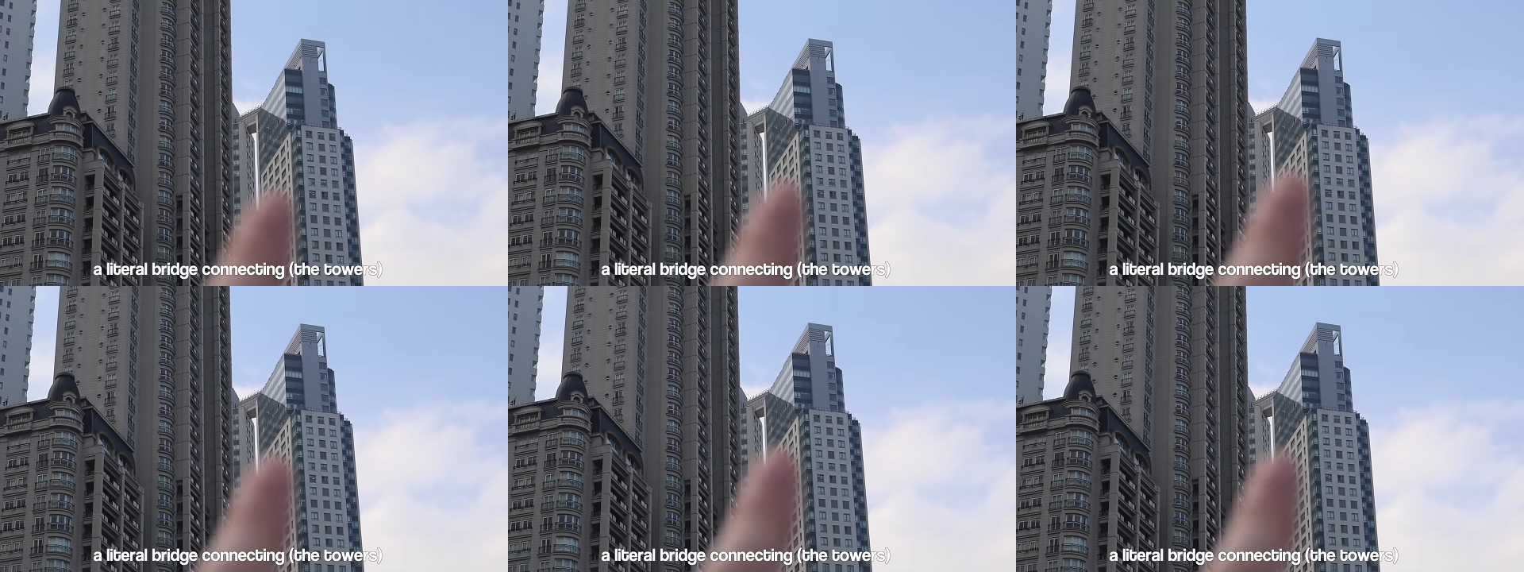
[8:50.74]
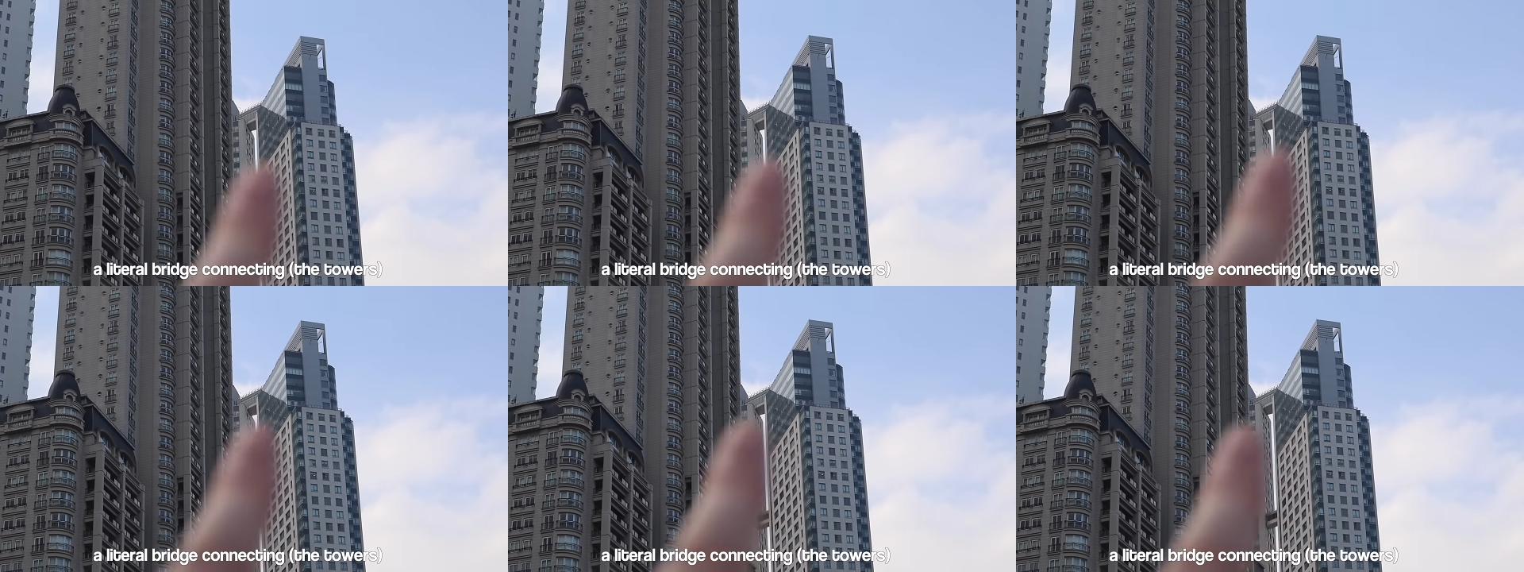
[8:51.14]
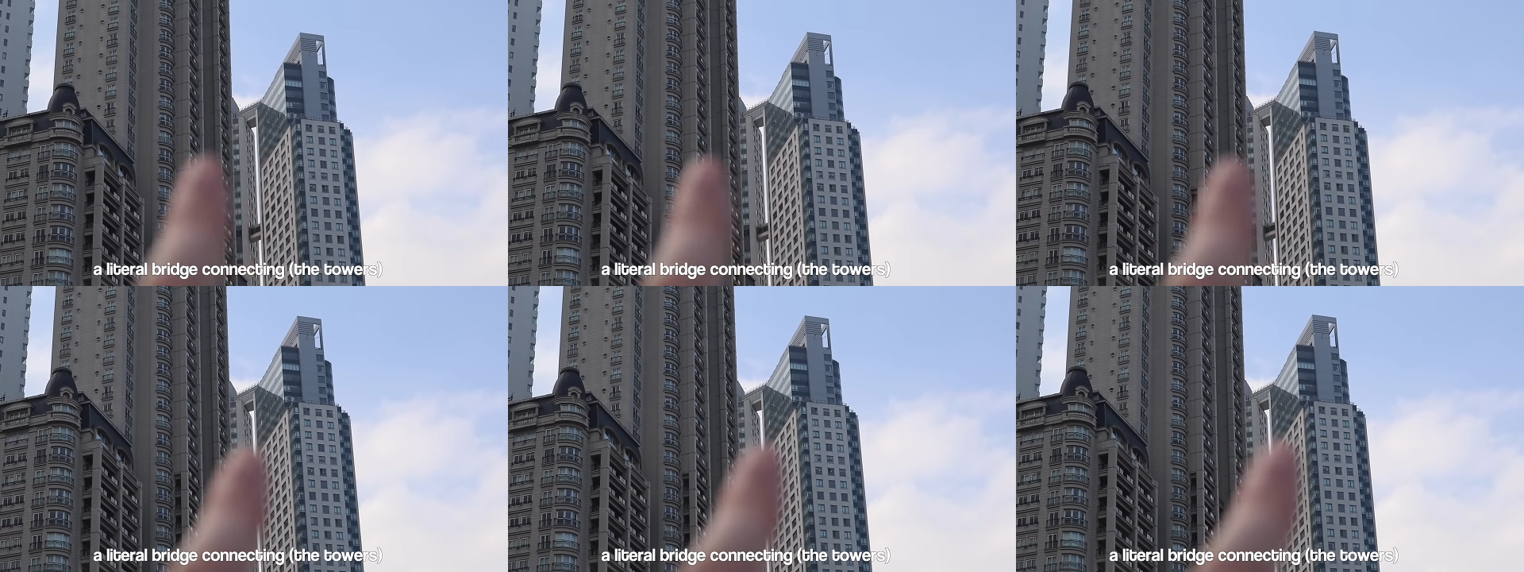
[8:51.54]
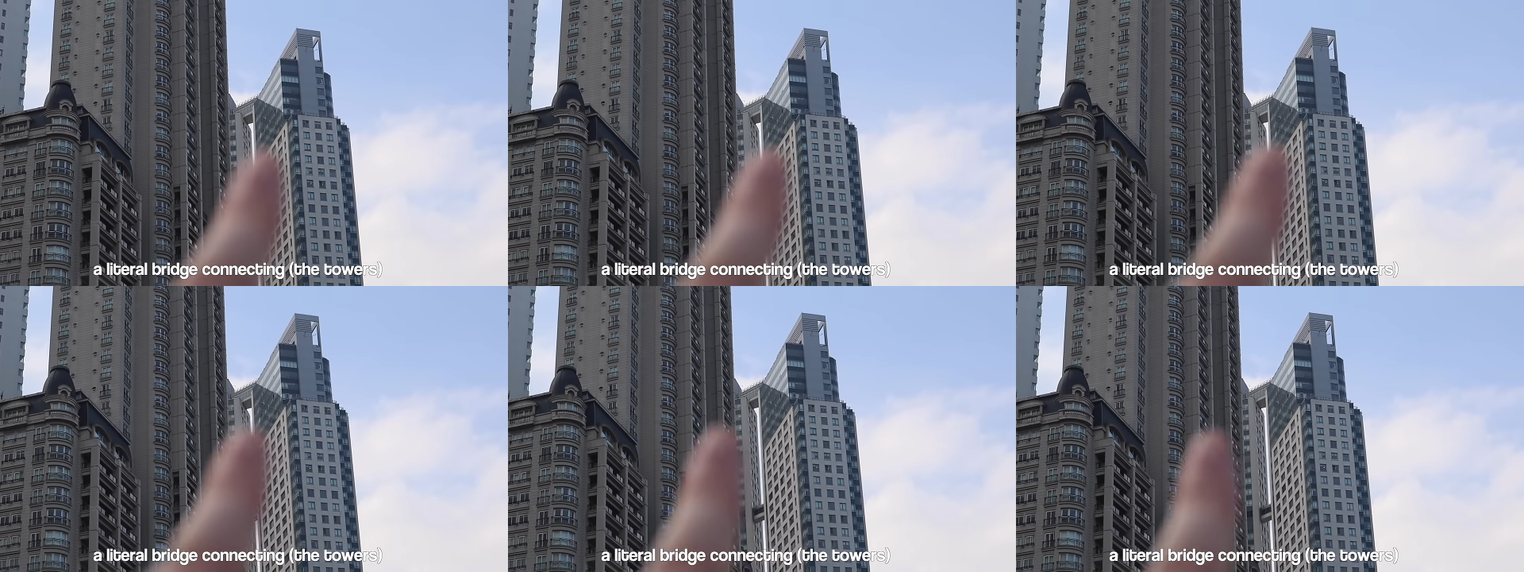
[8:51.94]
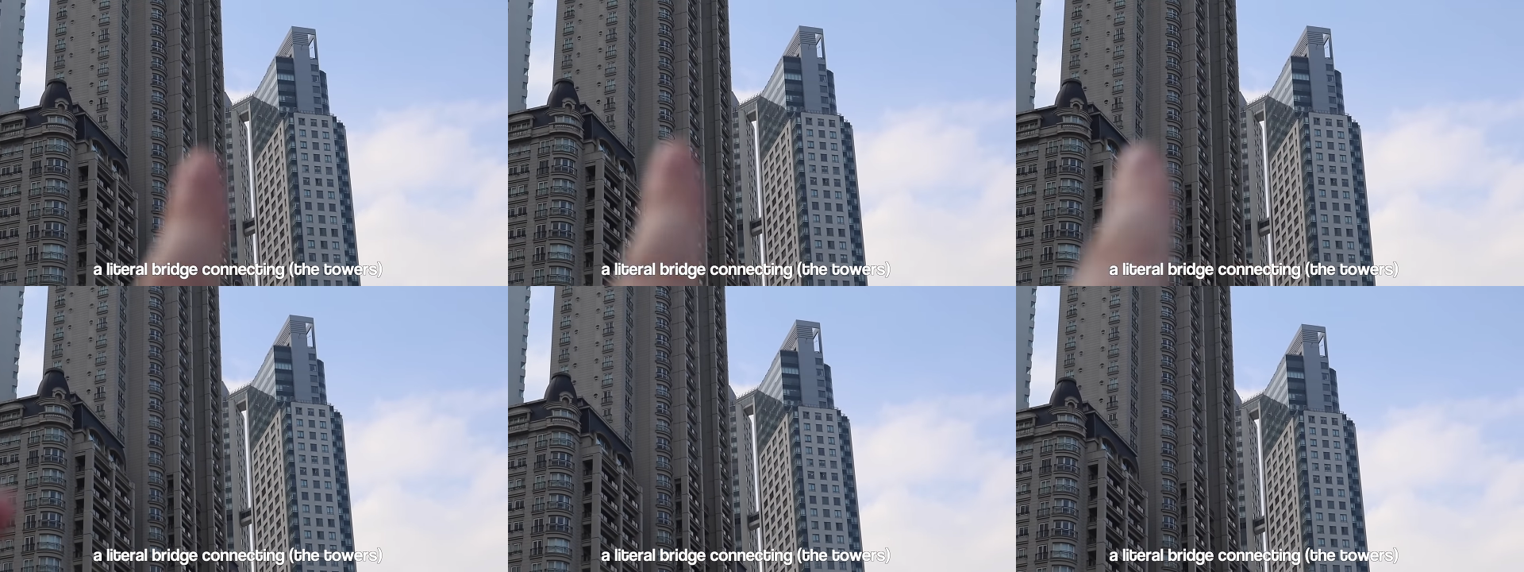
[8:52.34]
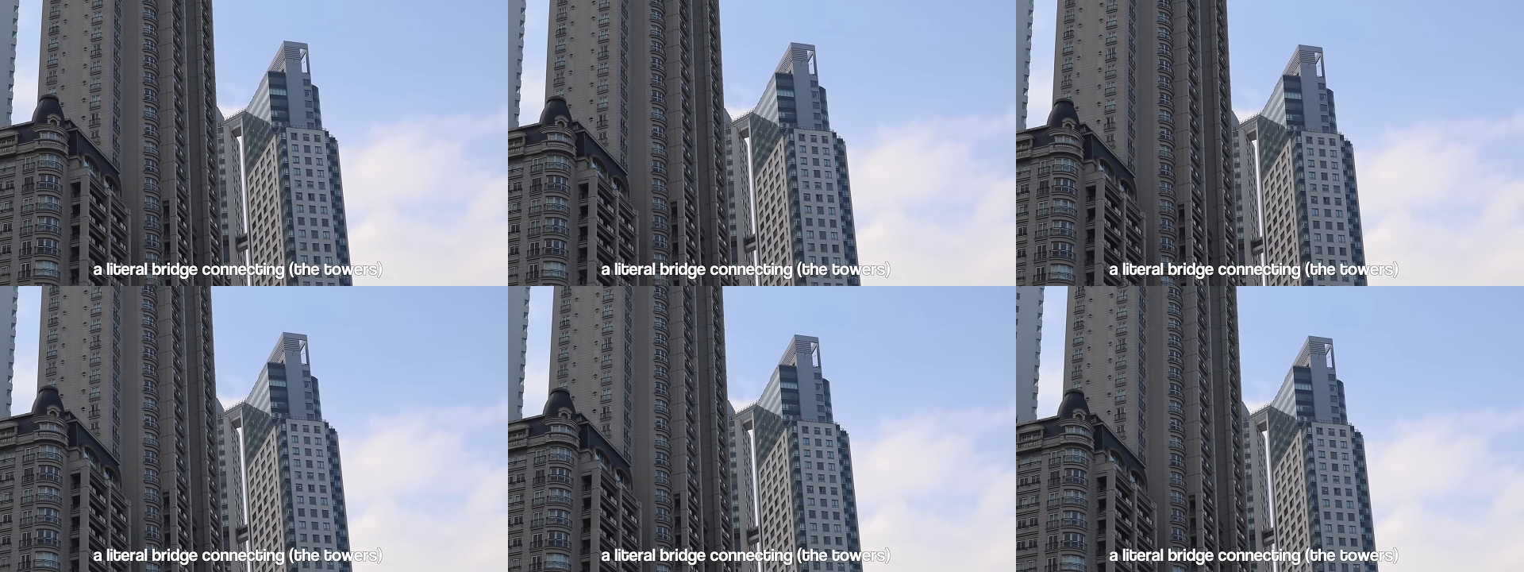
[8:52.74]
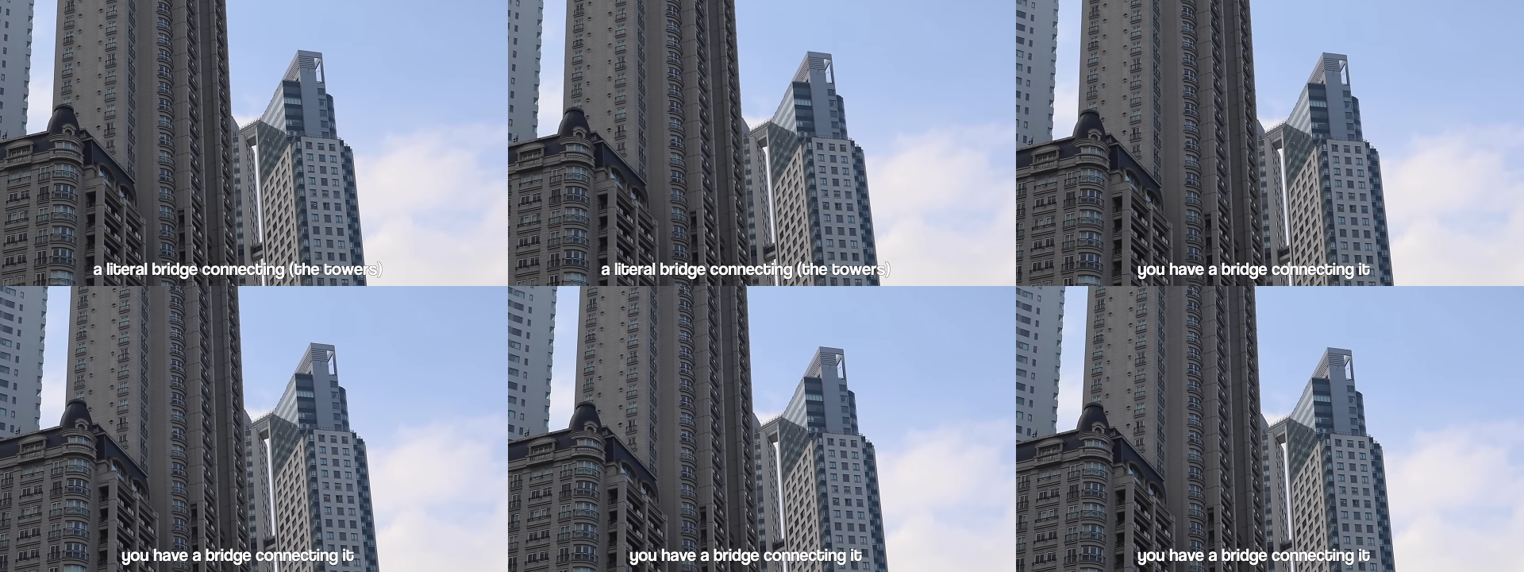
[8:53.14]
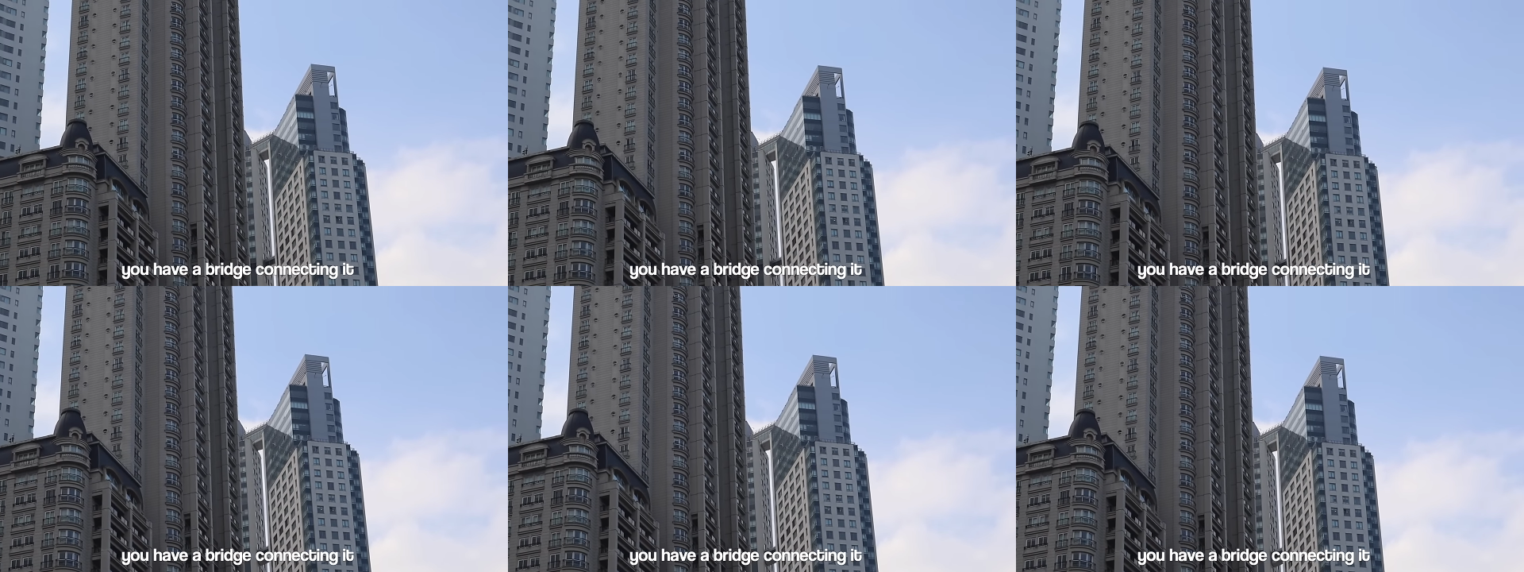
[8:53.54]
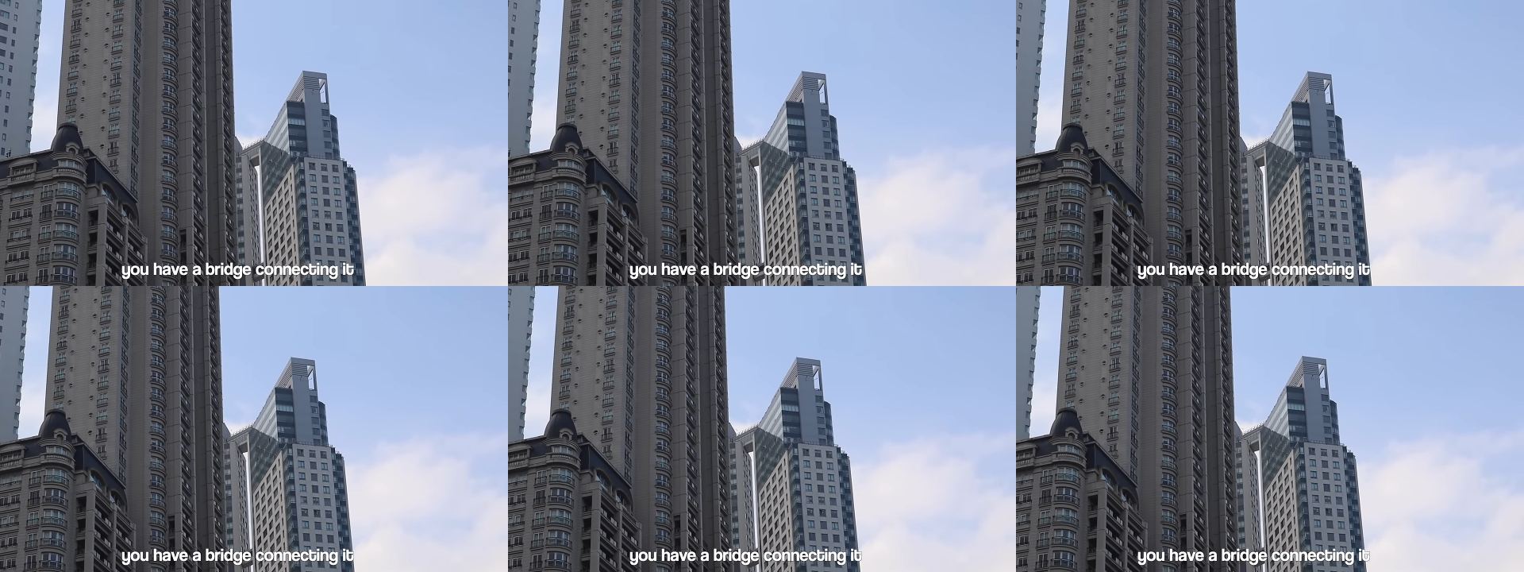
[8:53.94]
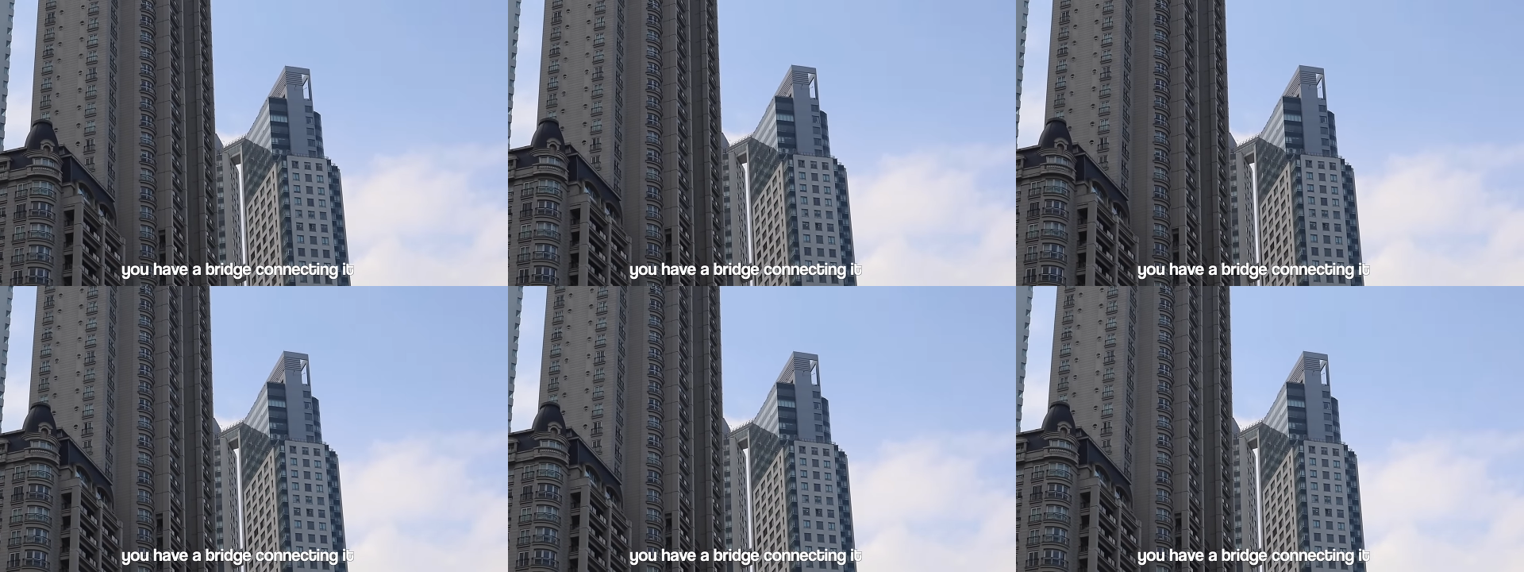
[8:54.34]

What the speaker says: No face is visible, so there are no lips to read.